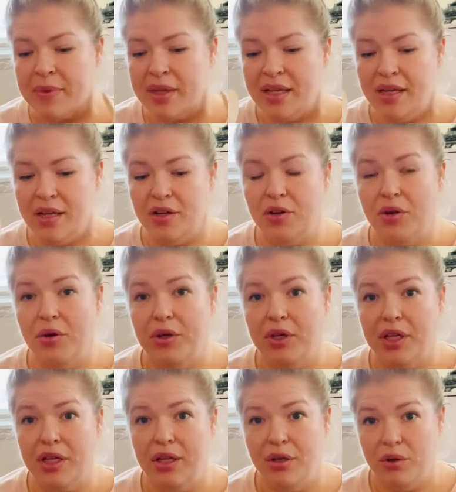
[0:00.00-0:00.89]
you know,
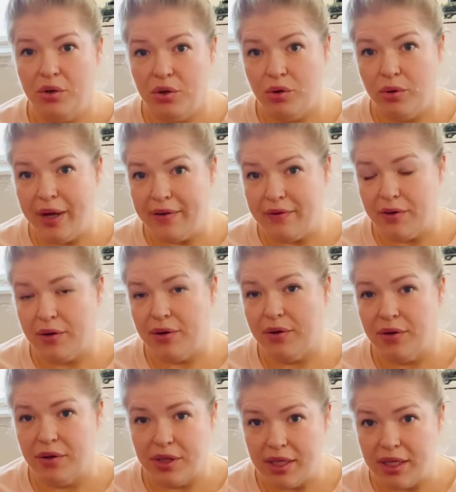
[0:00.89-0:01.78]

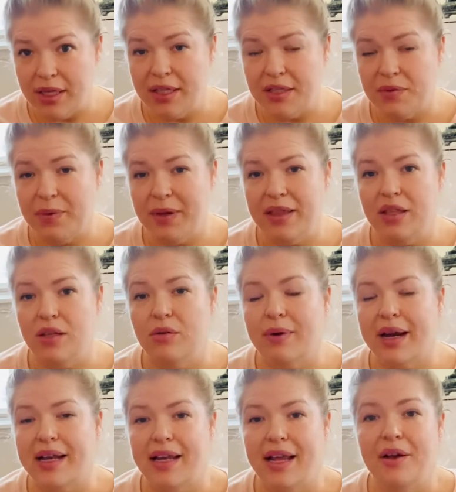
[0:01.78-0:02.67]
whoever is with you
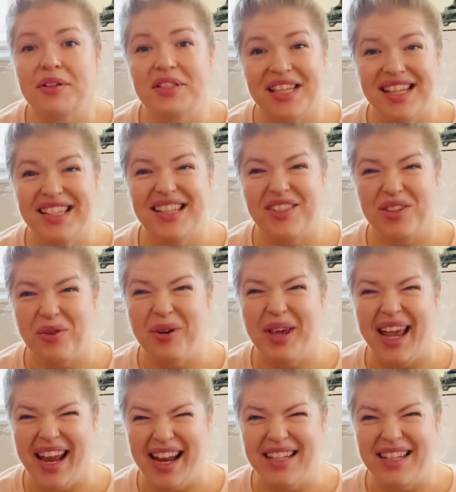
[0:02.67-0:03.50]
right now says it's okay